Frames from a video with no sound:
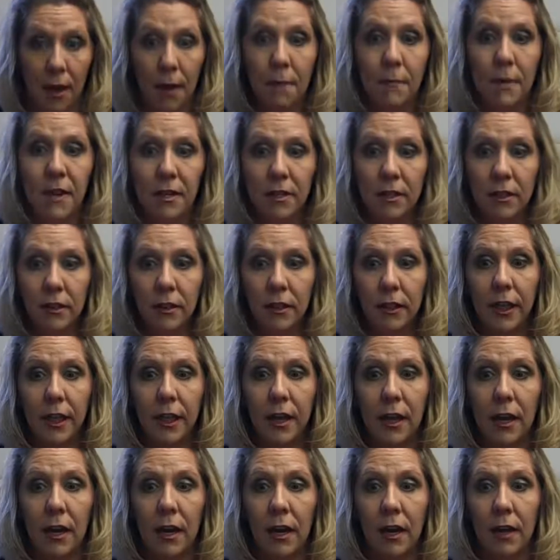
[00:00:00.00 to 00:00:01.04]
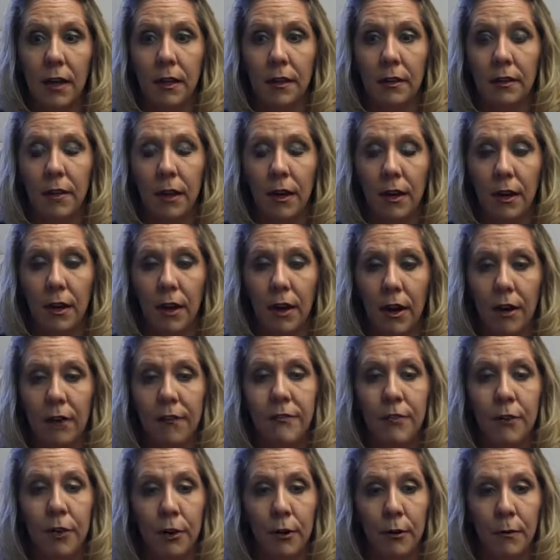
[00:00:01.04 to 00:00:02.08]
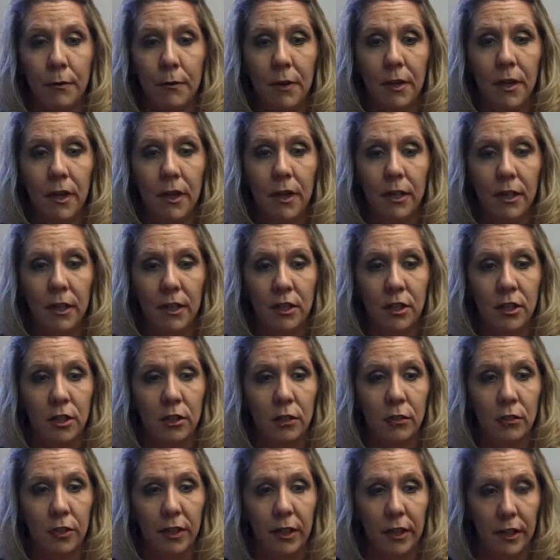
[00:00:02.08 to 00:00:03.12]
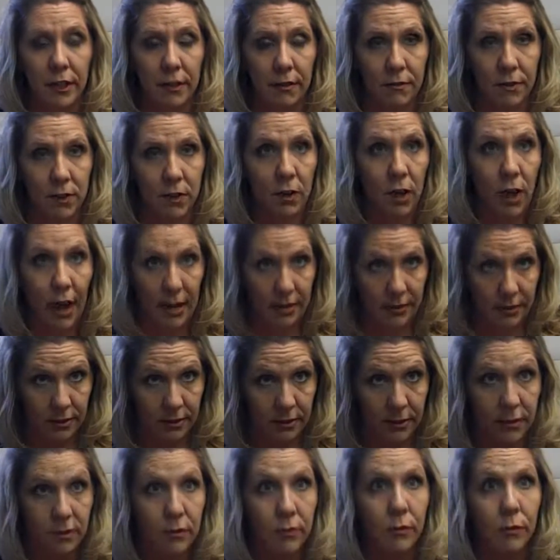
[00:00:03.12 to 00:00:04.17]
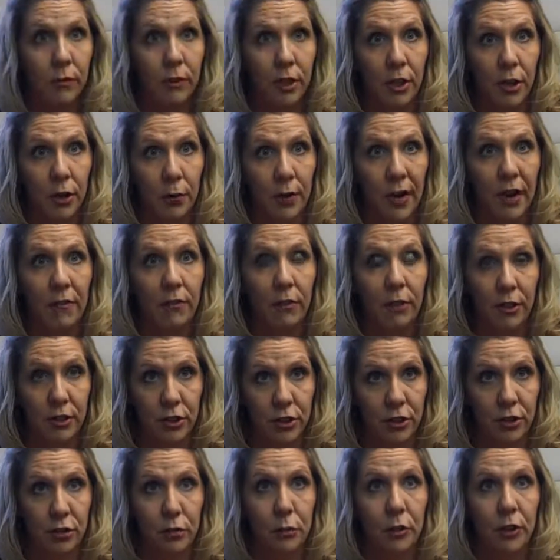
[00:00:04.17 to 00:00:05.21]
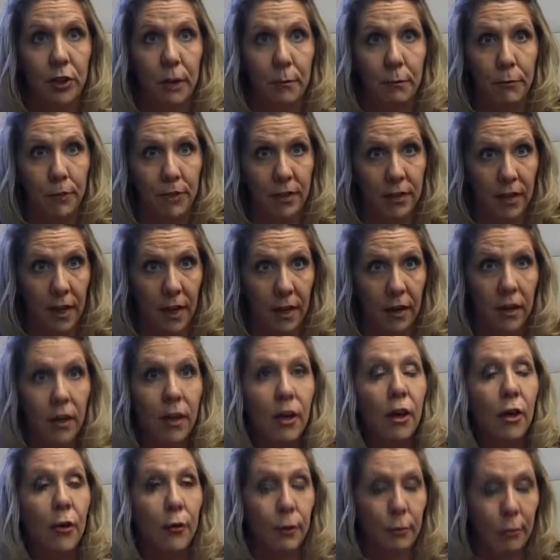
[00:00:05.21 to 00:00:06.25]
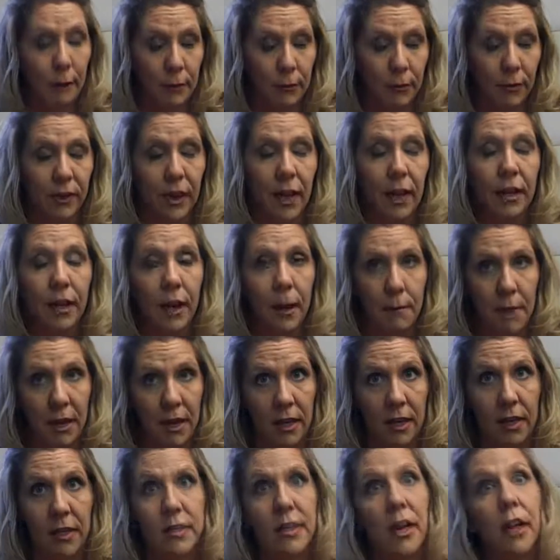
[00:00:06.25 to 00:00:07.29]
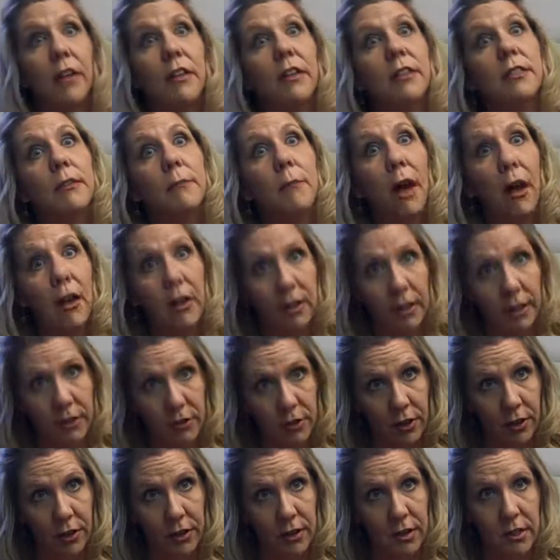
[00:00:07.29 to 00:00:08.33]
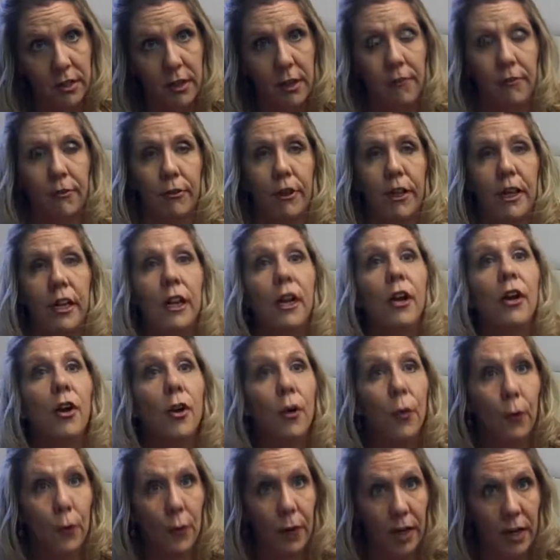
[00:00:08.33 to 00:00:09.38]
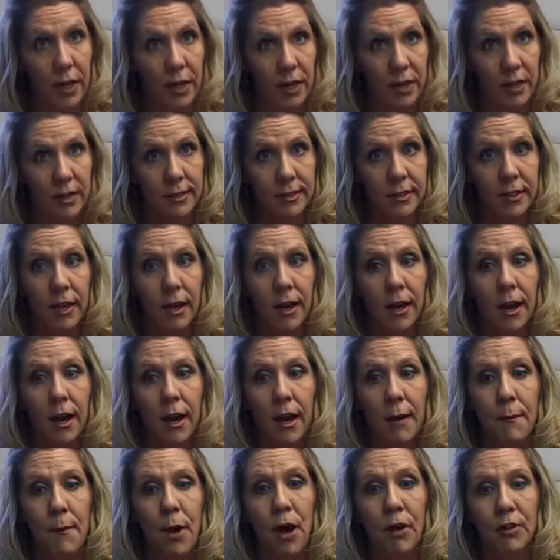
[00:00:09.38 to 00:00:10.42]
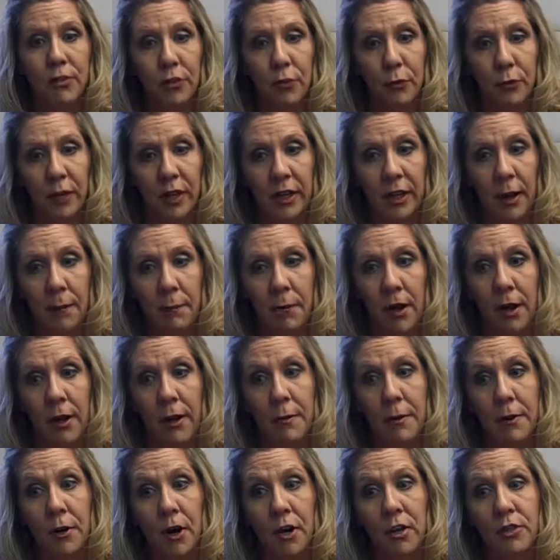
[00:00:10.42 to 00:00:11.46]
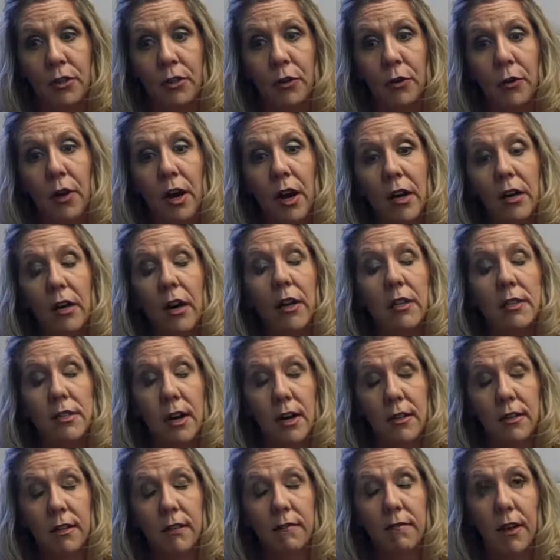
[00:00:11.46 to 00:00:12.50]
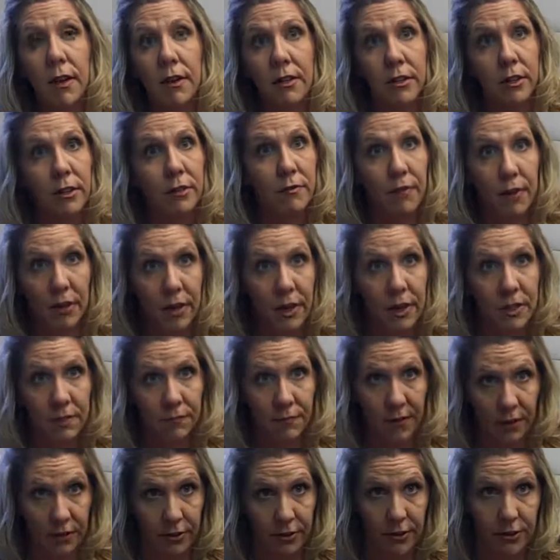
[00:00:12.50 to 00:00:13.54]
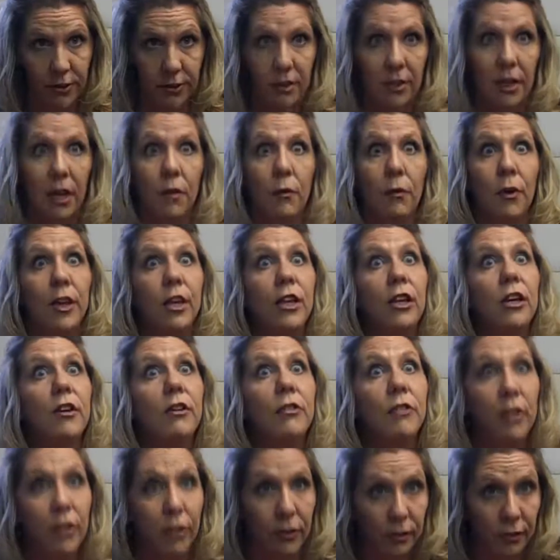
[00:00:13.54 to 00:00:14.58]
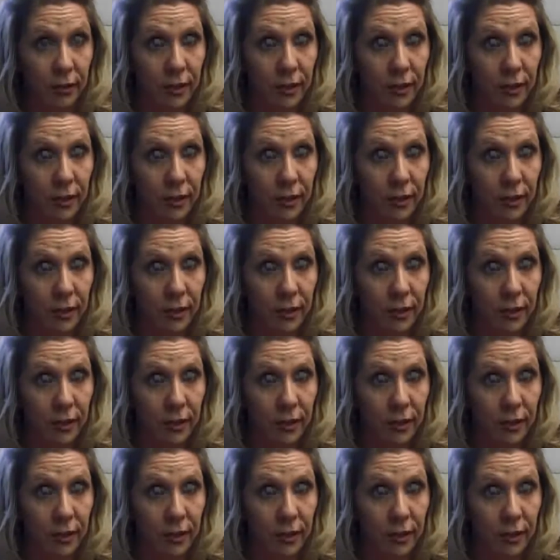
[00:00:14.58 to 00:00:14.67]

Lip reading: Basically, our firm continually gives classes. We have luncheons where they present with people that come in and tell us about electronic discovery, what it is. Also reading up on it, but also contacting various vendors, and saying, what do you do?